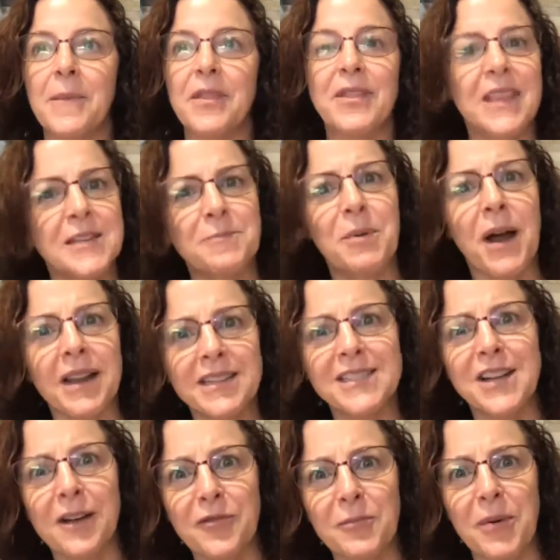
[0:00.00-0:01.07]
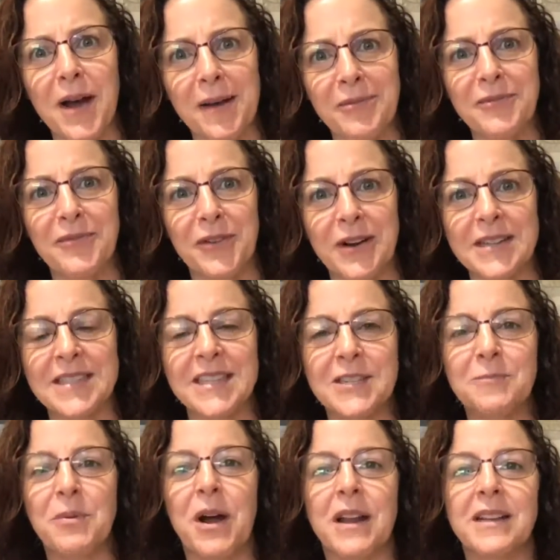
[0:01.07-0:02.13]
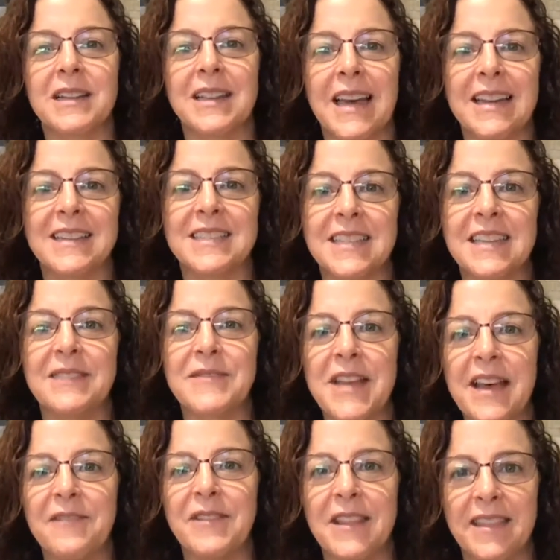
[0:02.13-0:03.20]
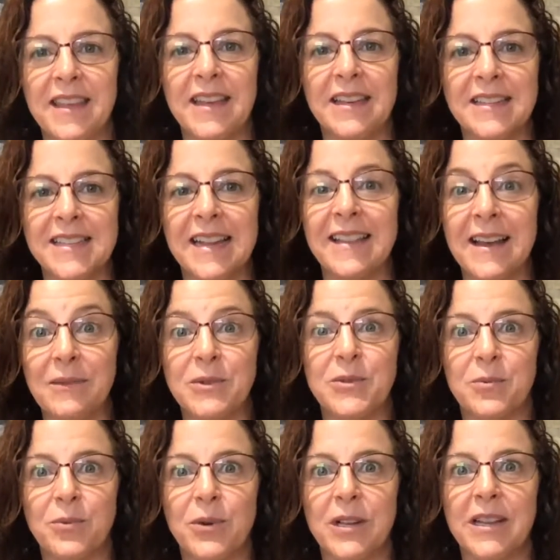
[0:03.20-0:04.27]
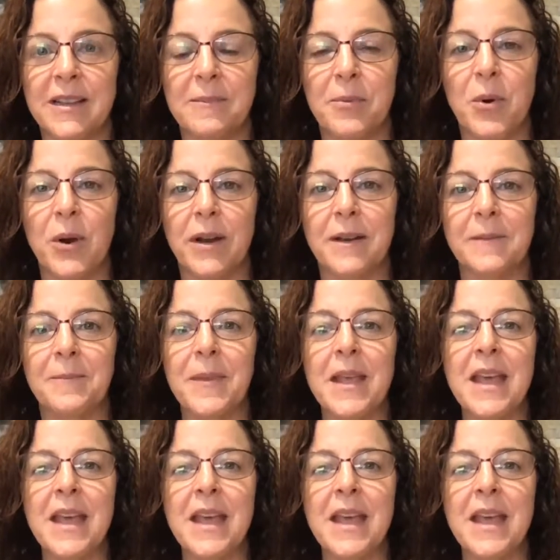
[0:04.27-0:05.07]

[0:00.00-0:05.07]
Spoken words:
this product solved the problem for us. This product let us lift heavy things. And that was really important.